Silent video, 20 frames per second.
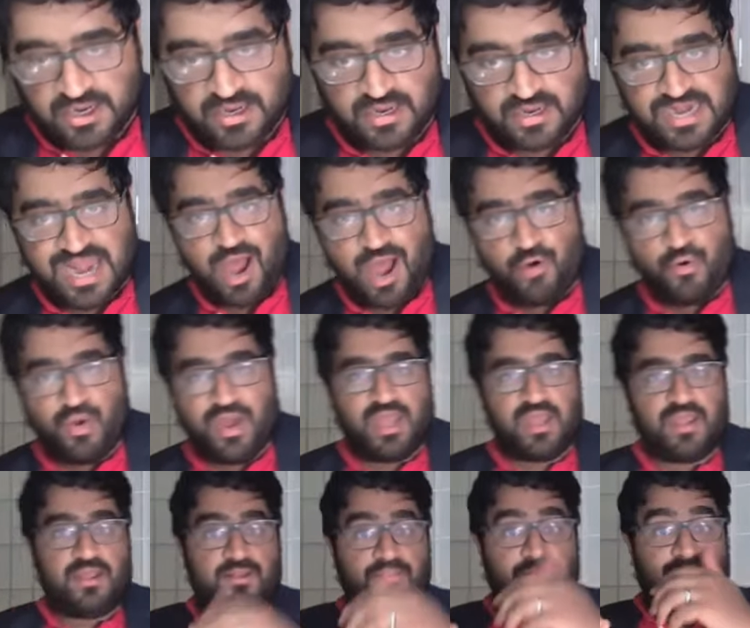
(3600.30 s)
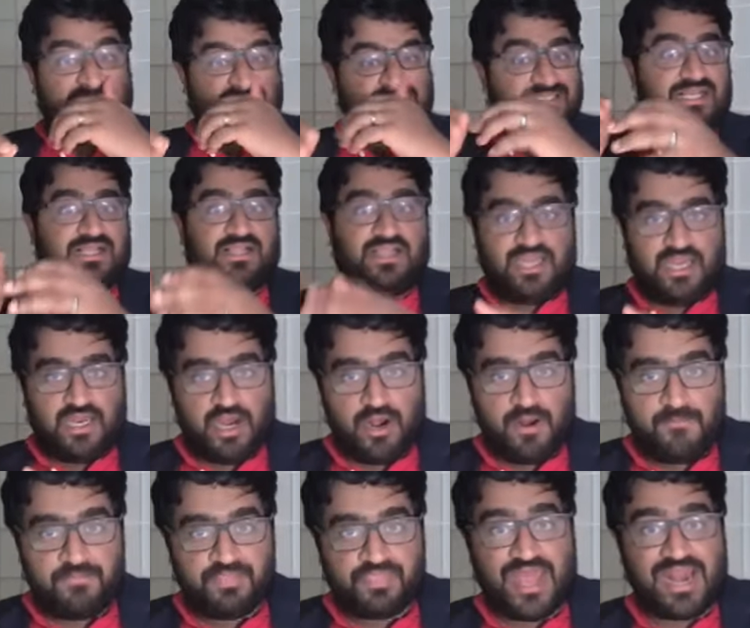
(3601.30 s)
Now, it's clear
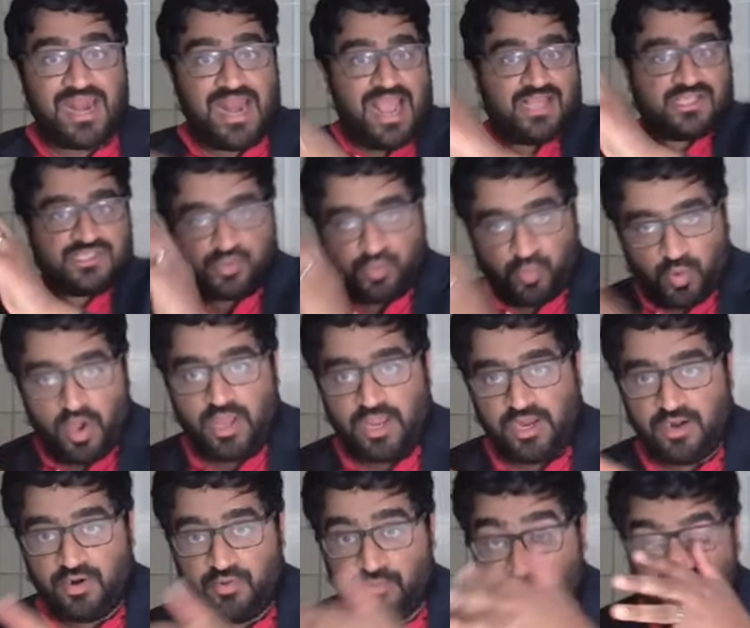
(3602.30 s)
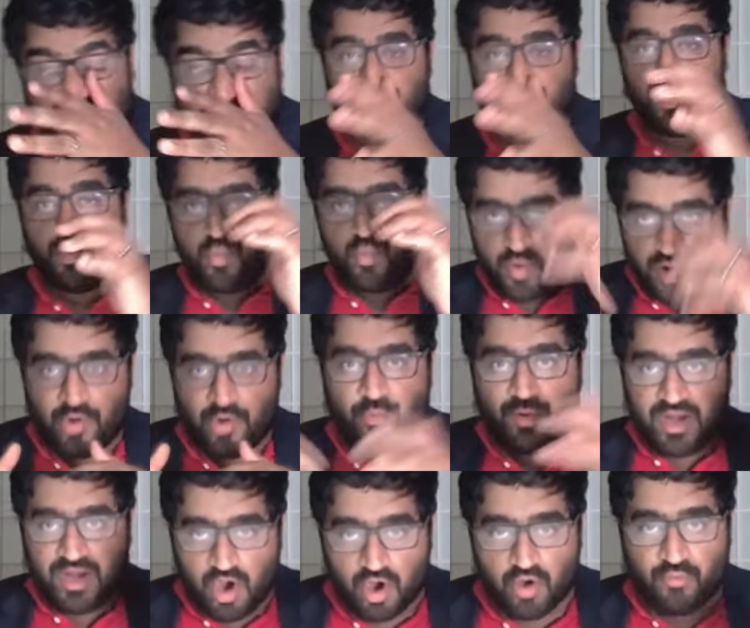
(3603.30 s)
that S one, right, so where
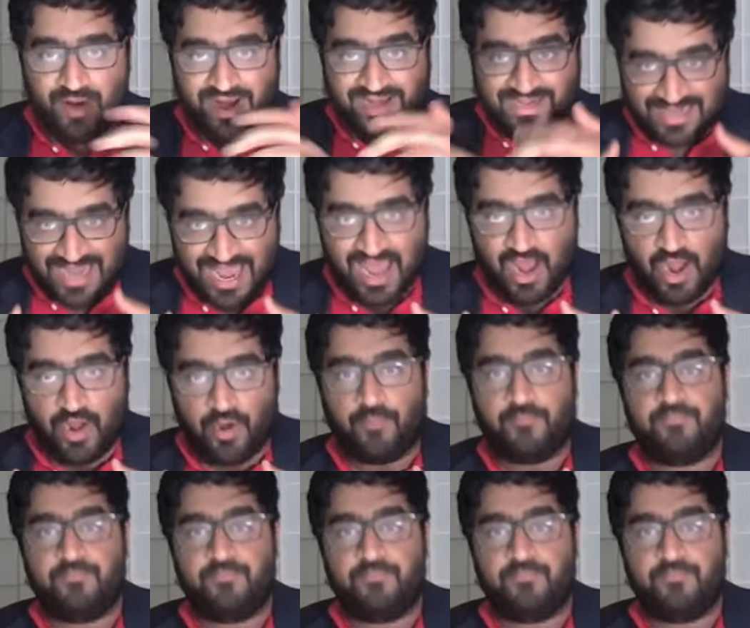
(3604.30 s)
we are right now